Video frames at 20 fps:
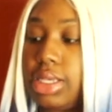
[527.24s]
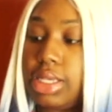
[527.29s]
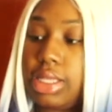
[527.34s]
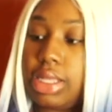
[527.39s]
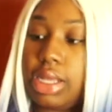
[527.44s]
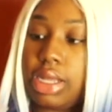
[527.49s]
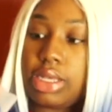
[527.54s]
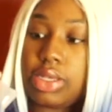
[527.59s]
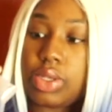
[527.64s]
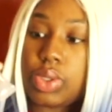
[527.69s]

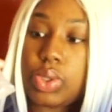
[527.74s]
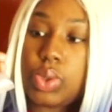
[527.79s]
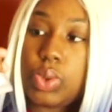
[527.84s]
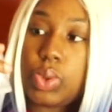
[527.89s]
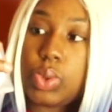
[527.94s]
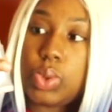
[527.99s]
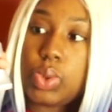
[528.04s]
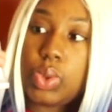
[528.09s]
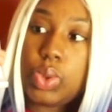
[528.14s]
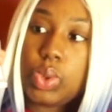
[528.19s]
the
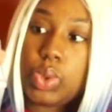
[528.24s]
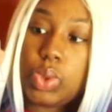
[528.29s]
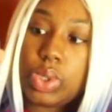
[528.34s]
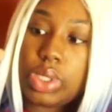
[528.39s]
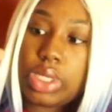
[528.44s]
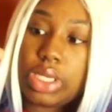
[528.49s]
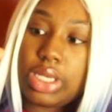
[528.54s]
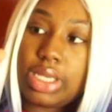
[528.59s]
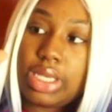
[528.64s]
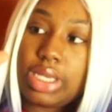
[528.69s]

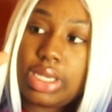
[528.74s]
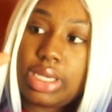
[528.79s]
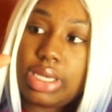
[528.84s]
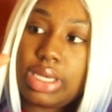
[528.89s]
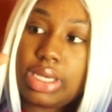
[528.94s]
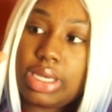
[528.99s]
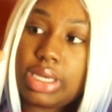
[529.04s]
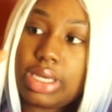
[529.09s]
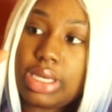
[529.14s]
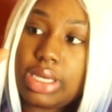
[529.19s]
screws. You see?
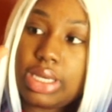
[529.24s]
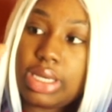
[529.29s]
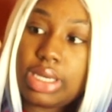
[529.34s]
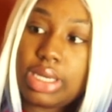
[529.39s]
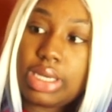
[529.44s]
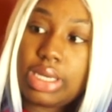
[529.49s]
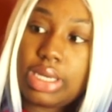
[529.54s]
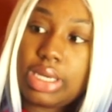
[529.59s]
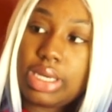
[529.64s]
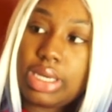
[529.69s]

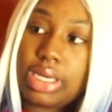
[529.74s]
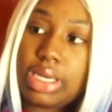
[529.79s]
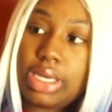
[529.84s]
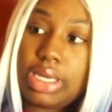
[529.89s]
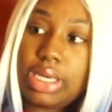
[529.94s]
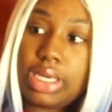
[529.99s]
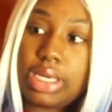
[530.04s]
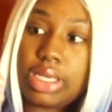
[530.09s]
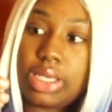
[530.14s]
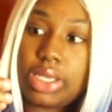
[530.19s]

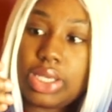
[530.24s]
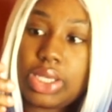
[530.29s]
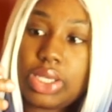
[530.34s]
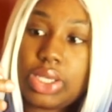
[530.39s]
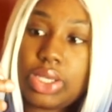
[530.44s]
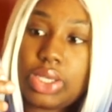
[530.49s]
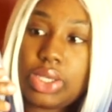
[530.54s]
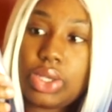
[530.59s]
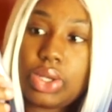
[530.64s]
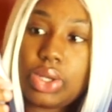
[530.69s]
It is
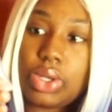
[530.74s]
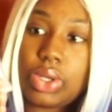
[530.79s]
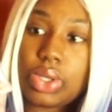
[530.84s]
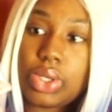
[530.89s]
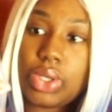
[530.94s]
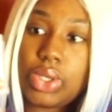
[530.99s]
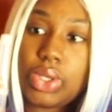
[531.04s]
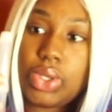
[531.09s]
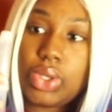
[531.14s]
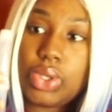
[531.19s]
so
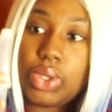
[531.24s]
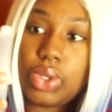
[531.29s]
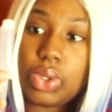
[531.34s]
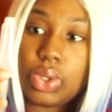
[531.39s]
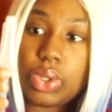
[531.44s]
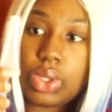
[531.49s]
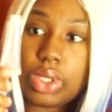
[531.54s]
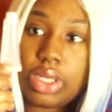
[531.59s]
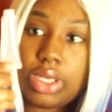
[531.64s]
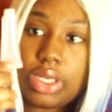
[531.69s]
cute.